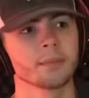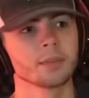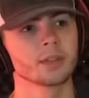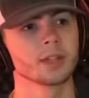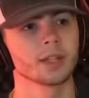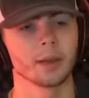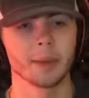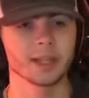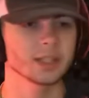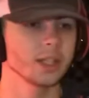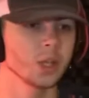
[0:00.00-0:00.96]
to
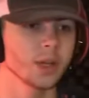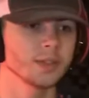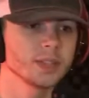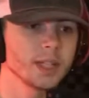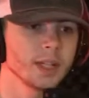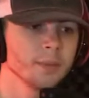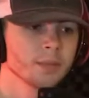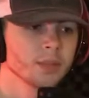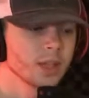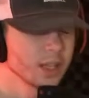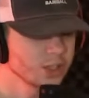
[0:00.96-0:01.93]
make it to the UFC,
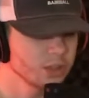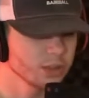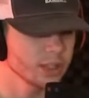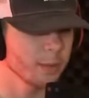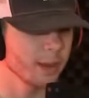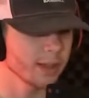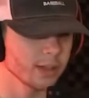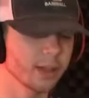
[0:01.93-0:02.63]
and as soon as they make it,